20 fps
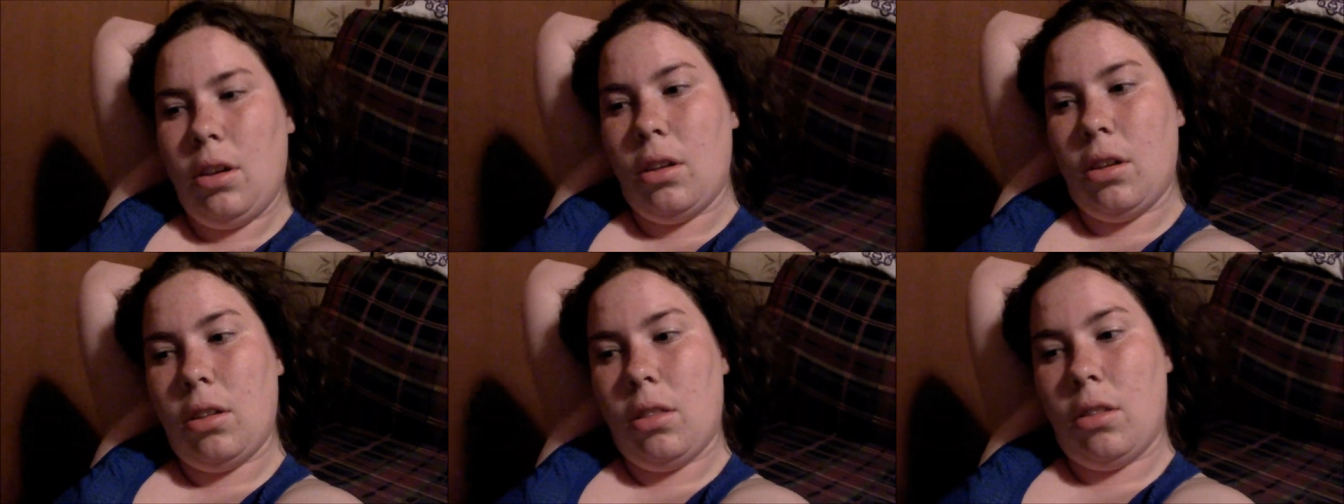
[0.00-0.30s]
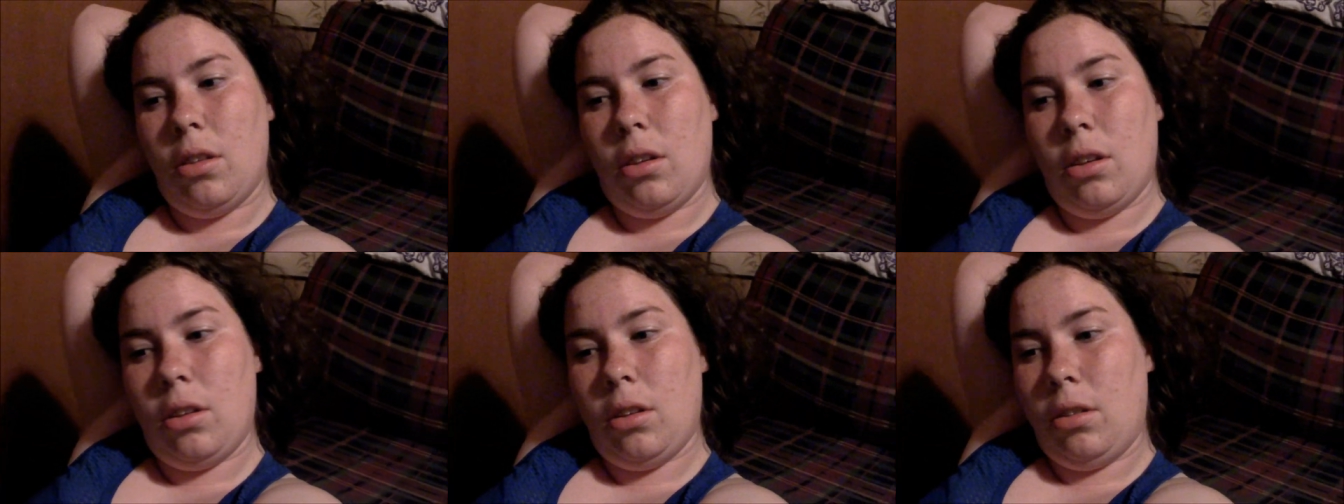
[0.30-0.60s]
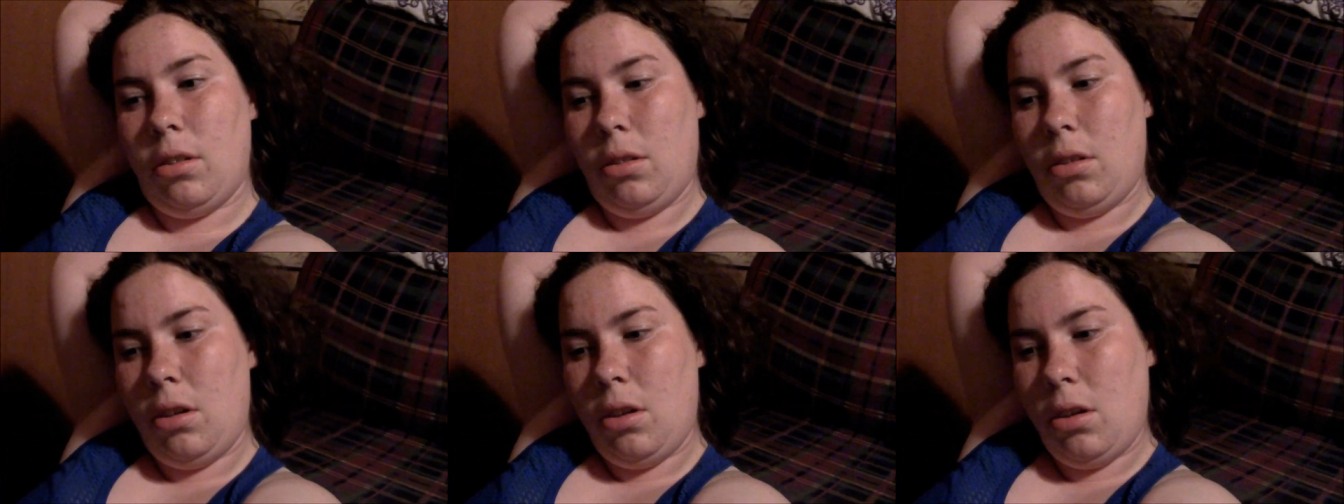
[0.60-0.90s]
And
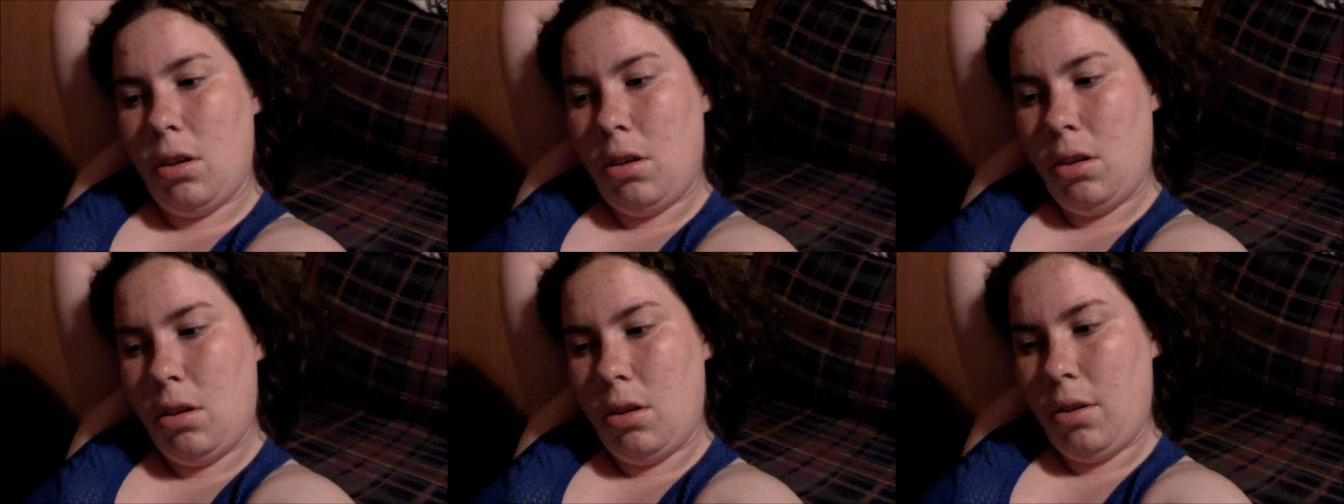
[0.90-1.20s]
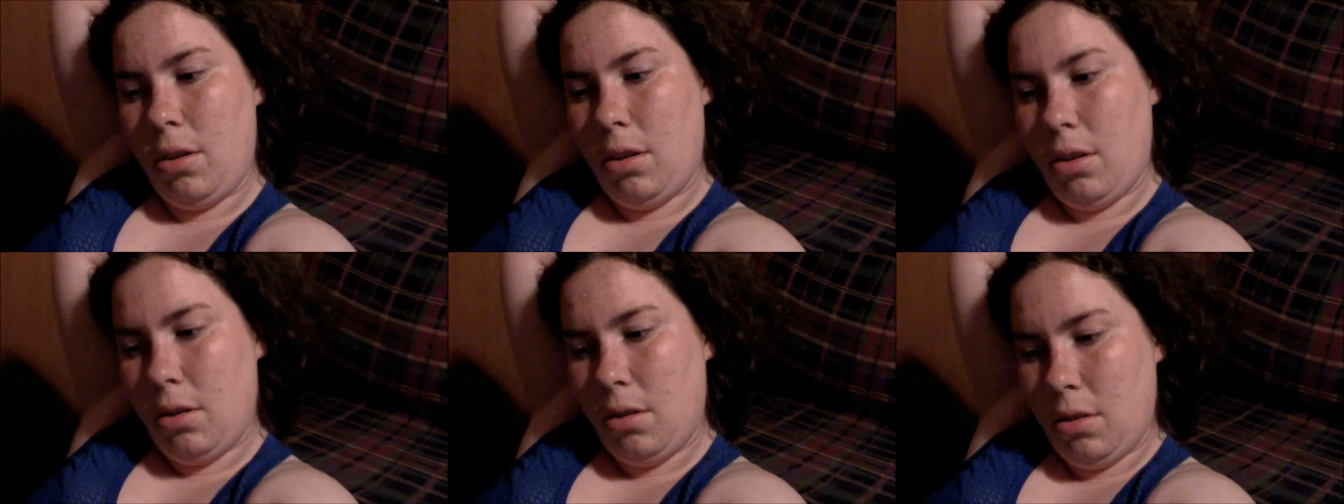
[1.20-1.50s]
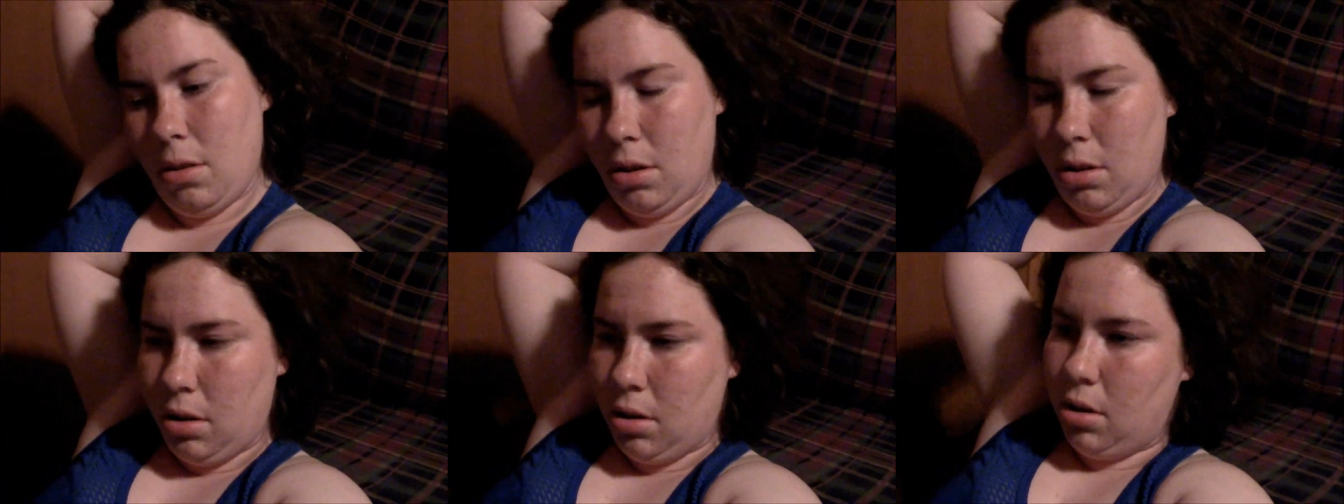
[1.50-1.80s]
then,
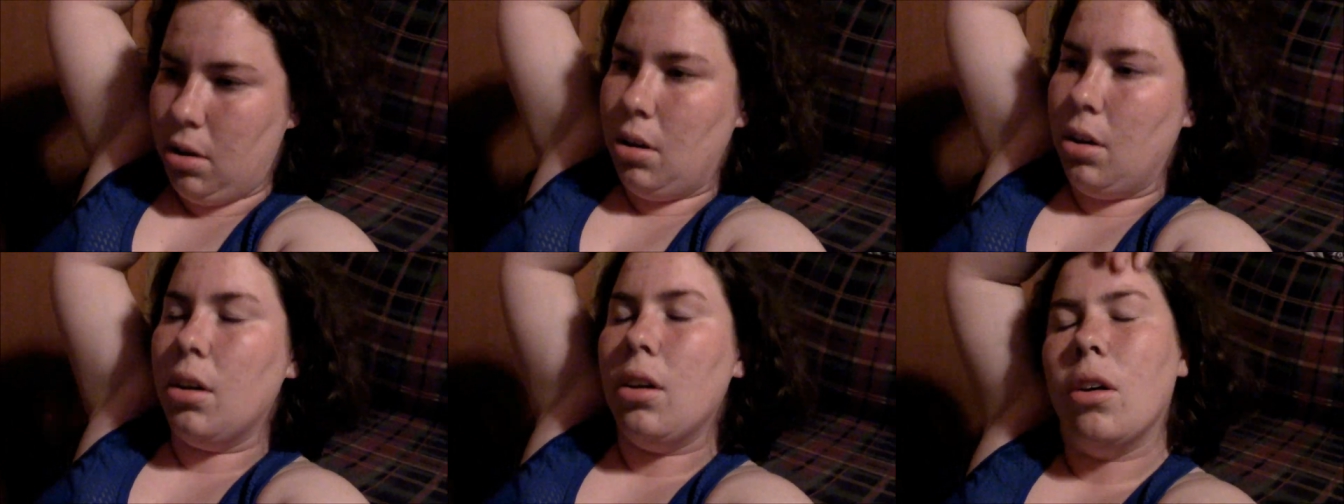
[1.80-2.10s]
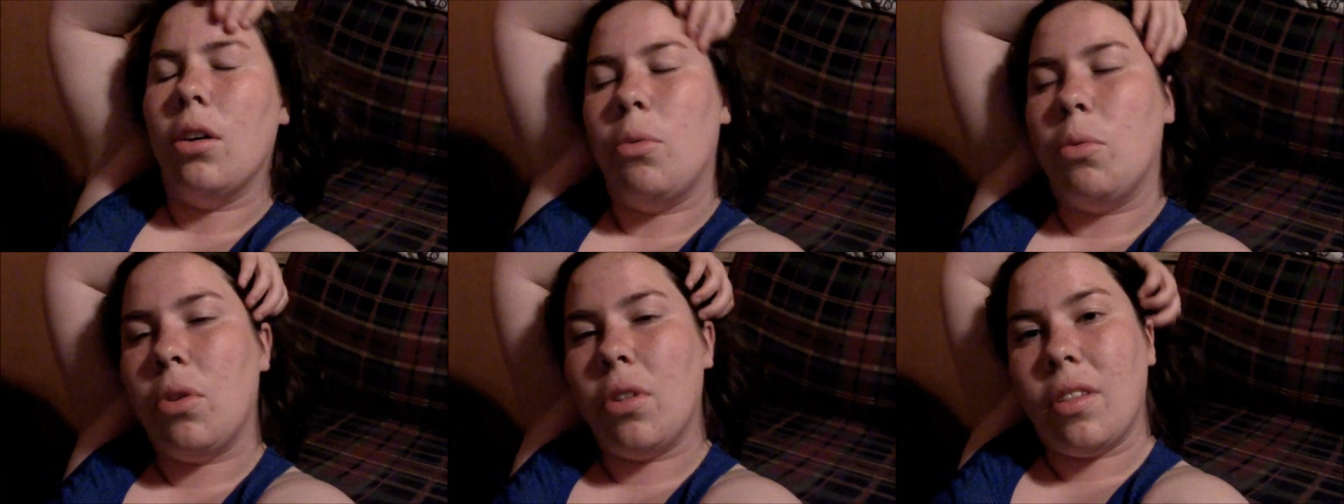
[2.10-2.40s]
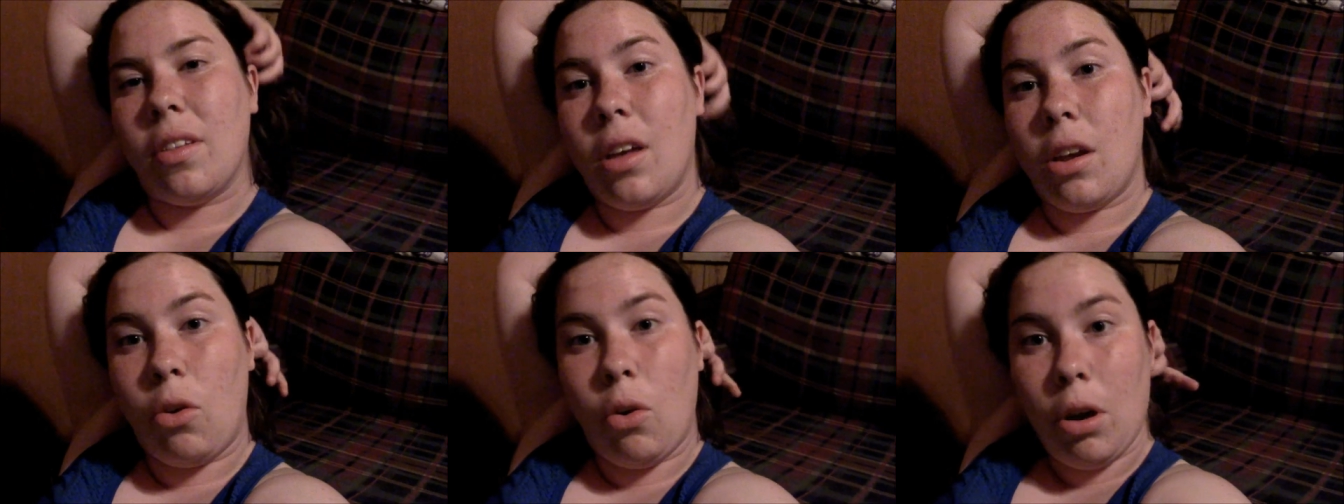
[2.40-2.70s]
one
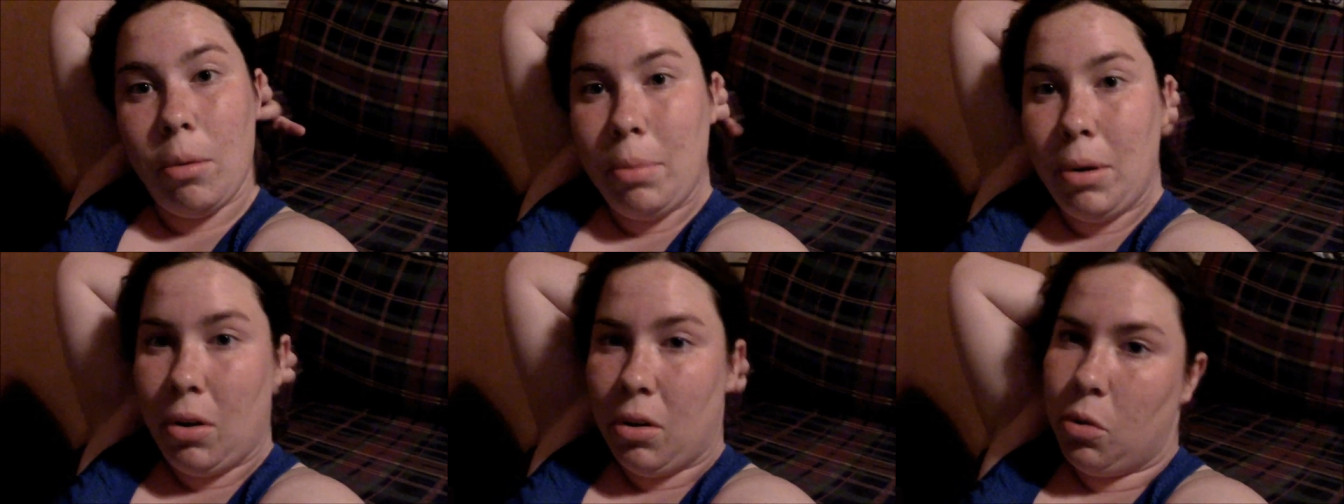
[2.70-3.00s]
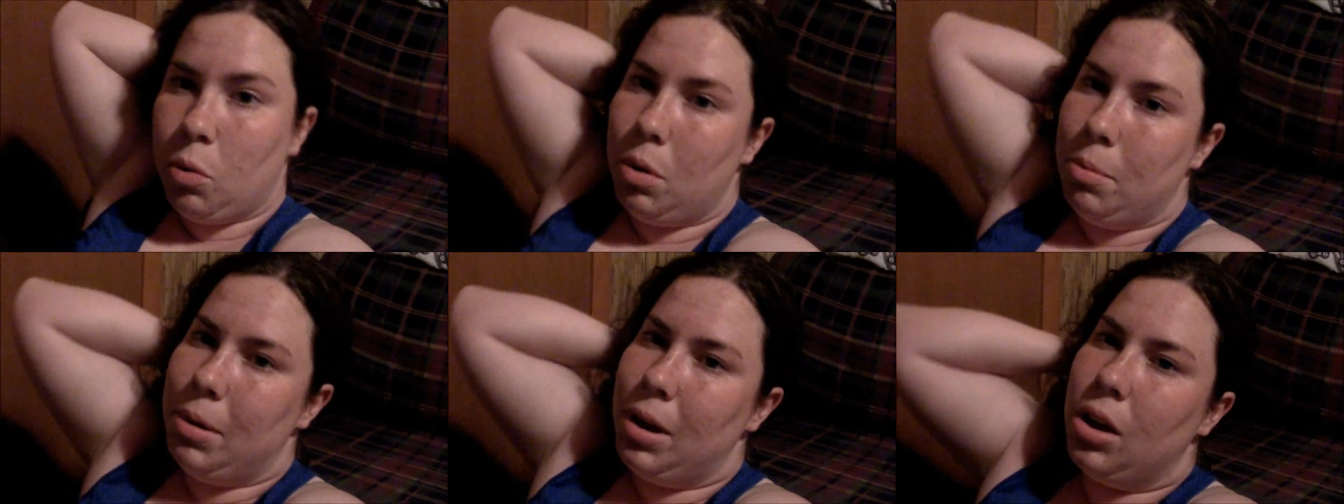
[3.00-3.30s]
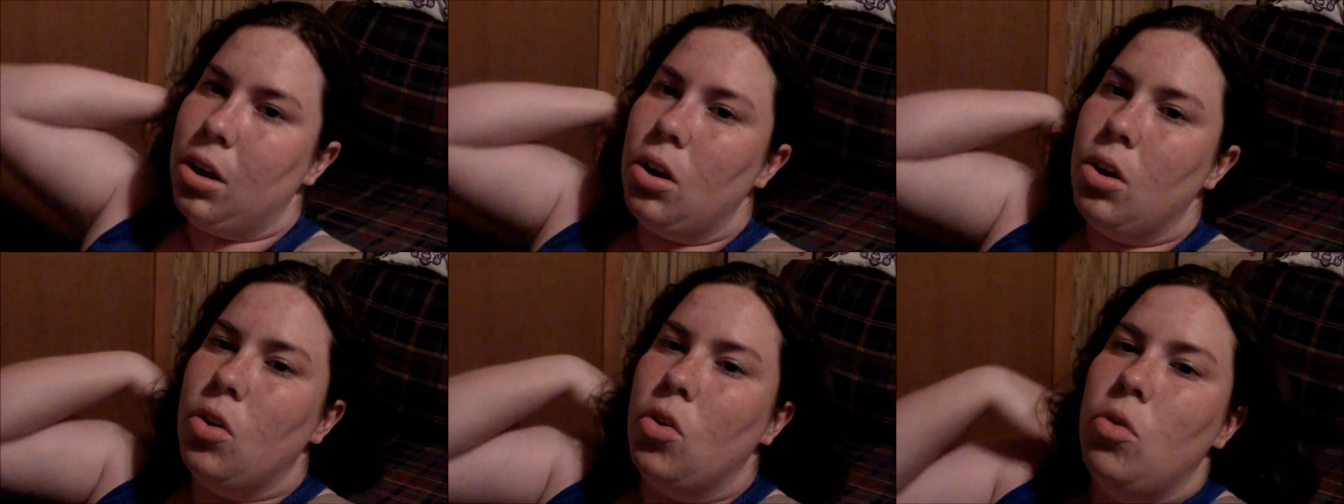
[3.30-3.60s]
set of grandparents went
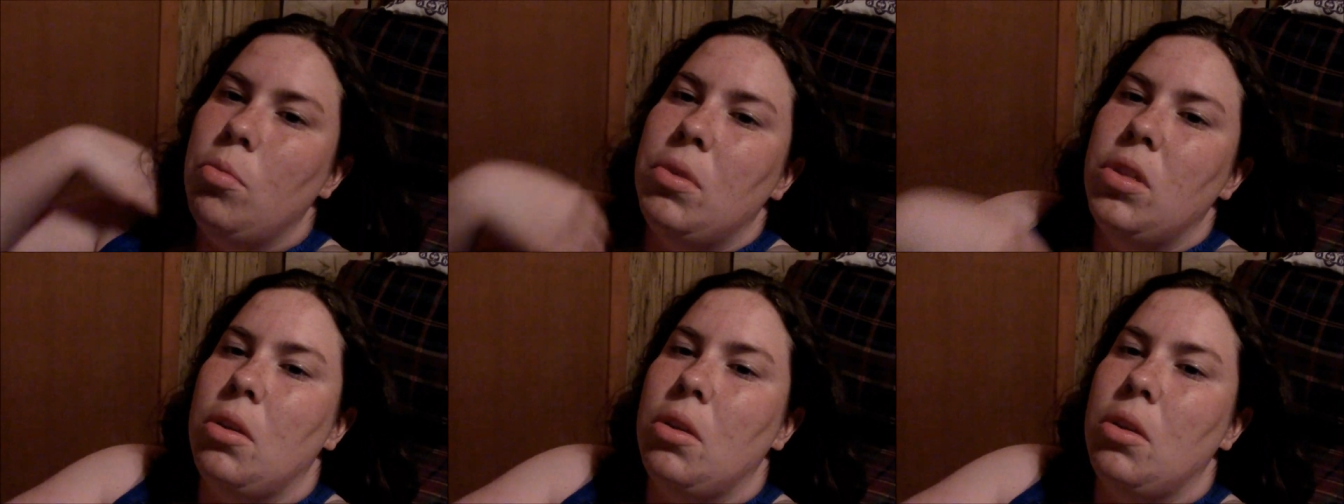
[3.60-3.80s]
back home,